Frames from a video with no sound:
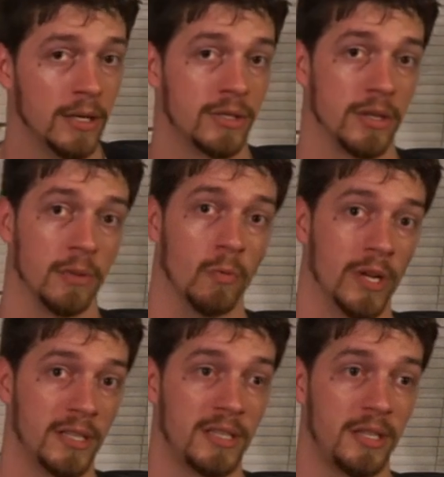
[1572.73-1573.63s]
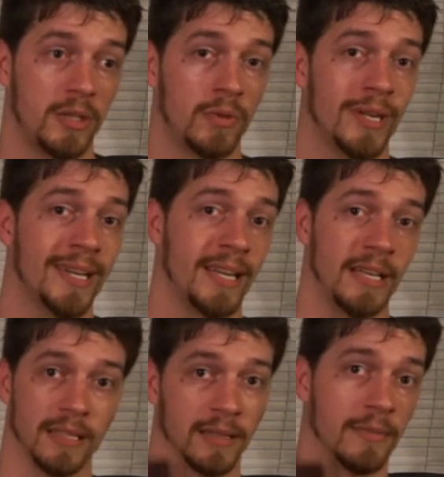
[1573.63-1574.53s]
So then what does he do?
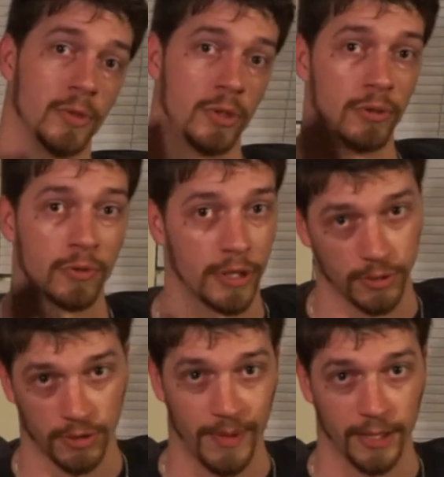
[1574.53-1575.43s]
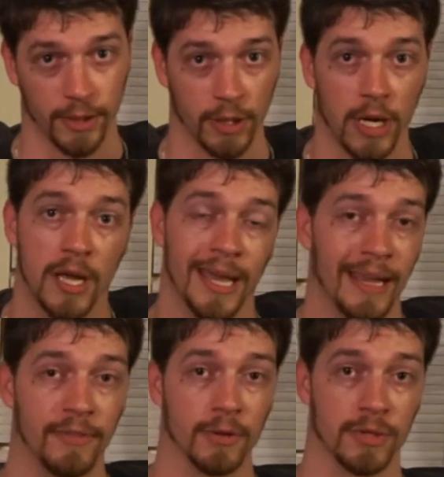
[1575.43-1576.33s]
He's a level 2 creature smasher.
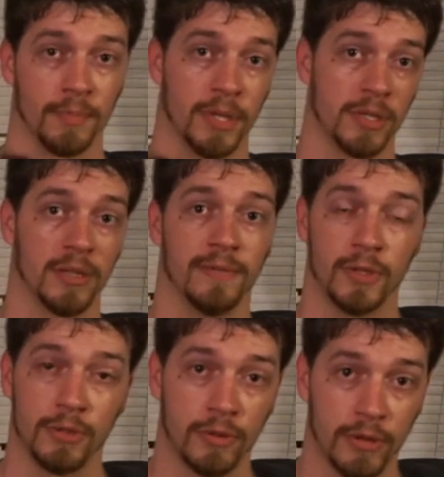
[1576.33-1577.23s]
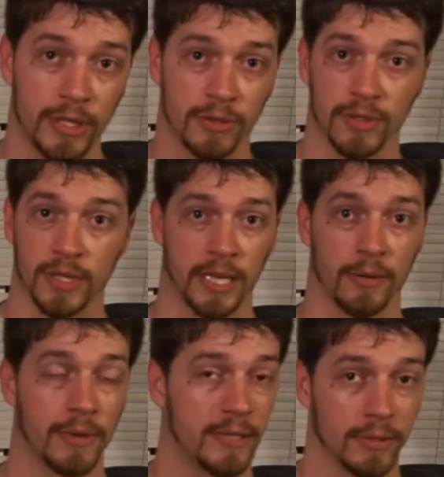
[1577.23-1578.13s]
If there's a bunch of level 2 creatures like
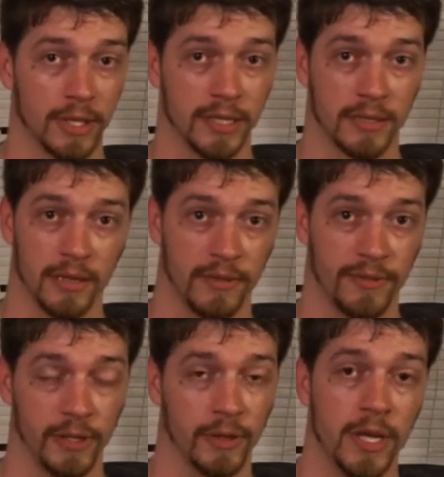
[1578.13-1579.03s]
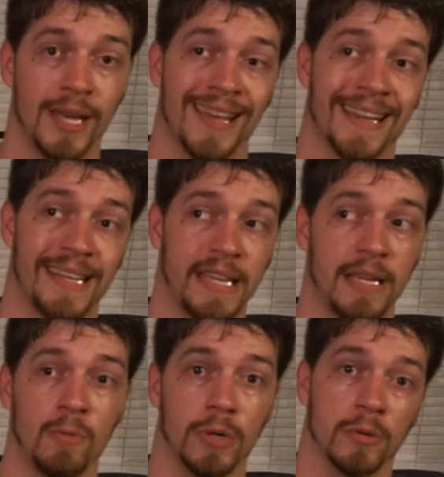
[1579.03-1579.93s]
a Racer Tusk on the field,
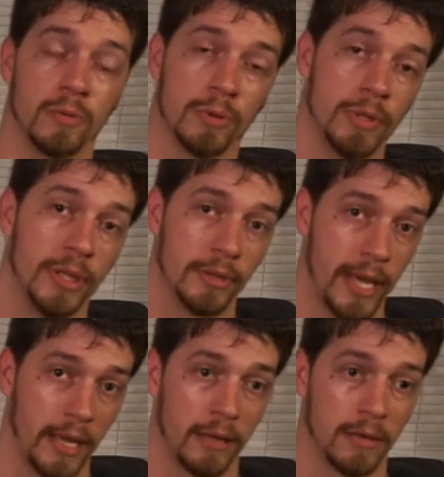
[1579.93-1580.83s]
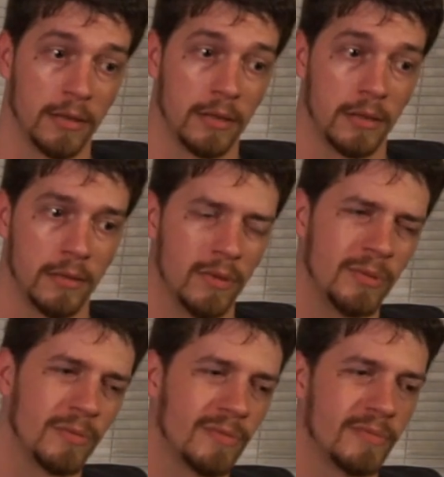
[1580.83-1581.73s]
he will ruin their day.
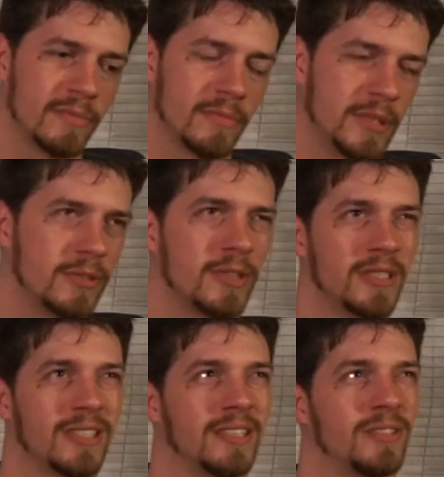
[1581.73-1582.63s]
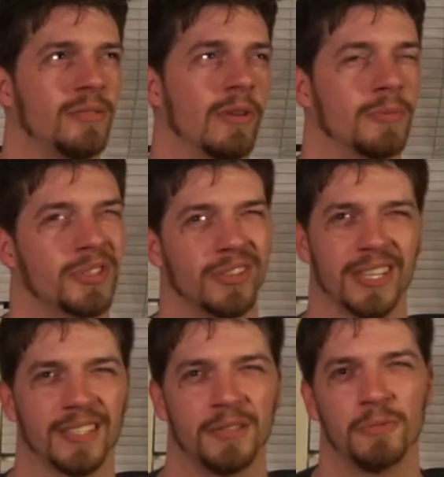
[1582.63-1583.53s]
Well, Razor Tusk has 2 armor, so I
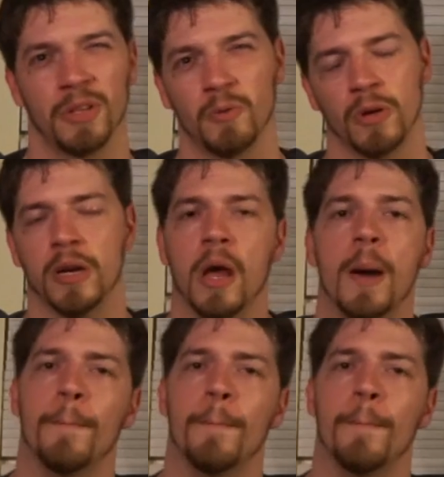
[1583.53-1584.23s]
guess he really wouldn't.